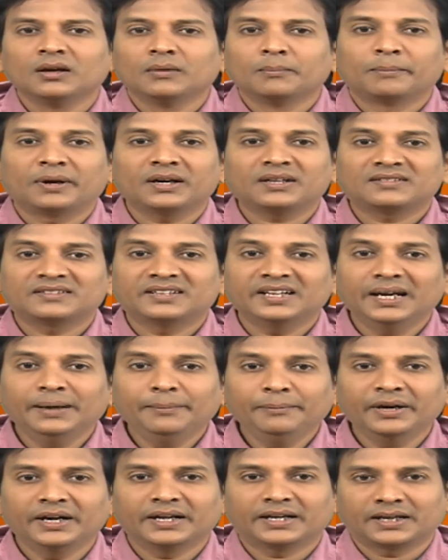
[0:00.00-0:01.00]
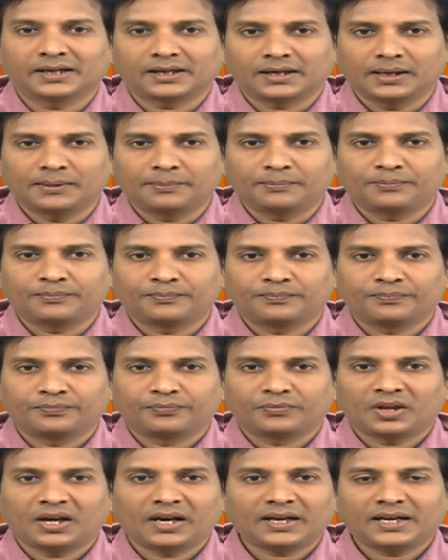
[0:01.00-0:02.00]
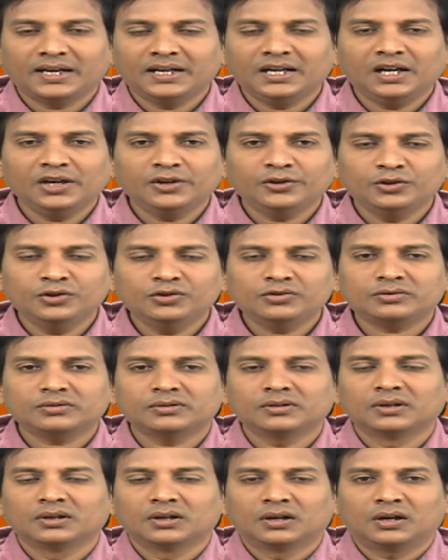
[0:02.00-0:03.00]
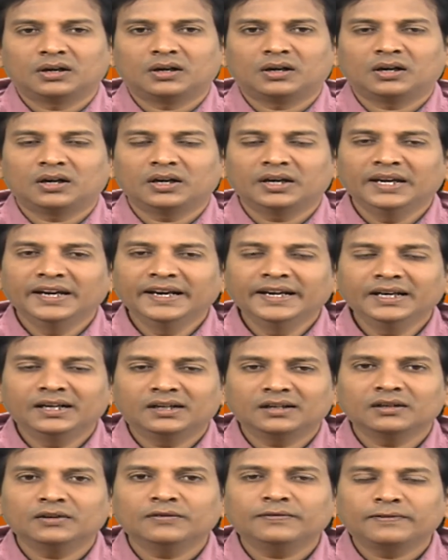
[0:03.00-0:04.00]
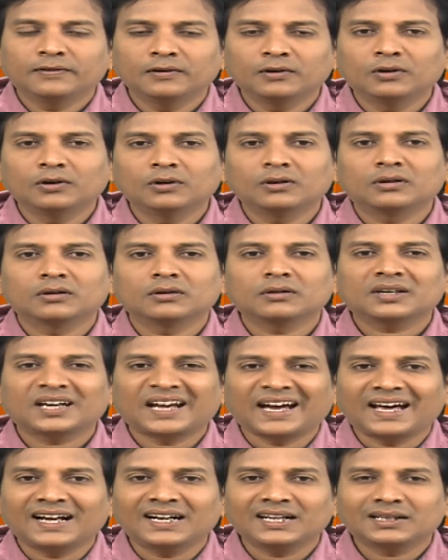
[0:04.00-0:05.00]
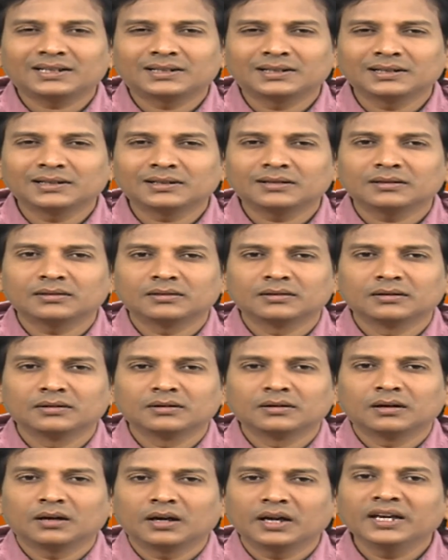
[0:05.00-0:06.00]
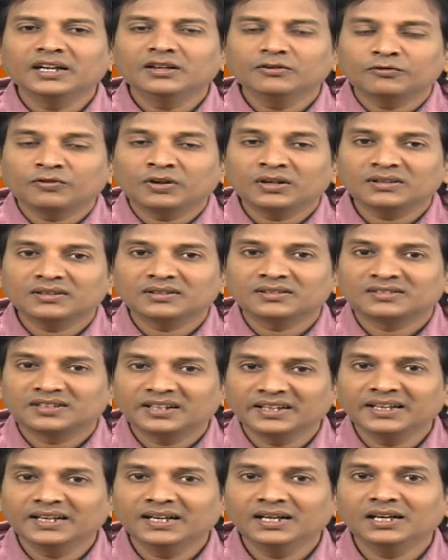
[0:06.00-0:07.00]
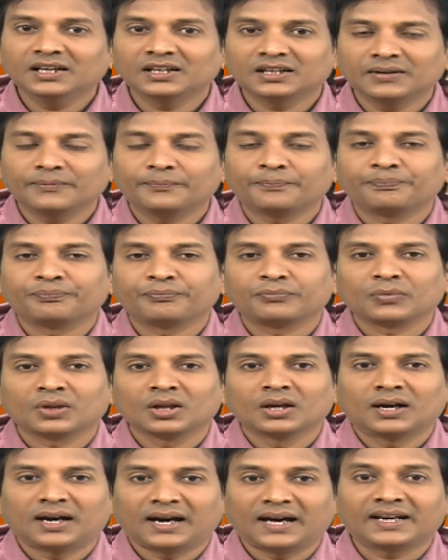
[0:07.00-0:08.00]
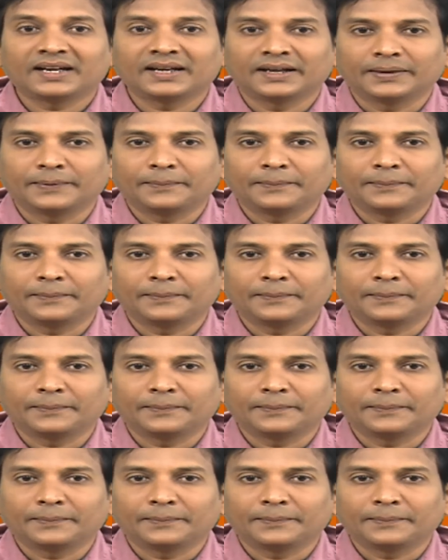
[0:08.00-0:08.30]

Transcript: But same data type. I cannot use int, float, character in one single array.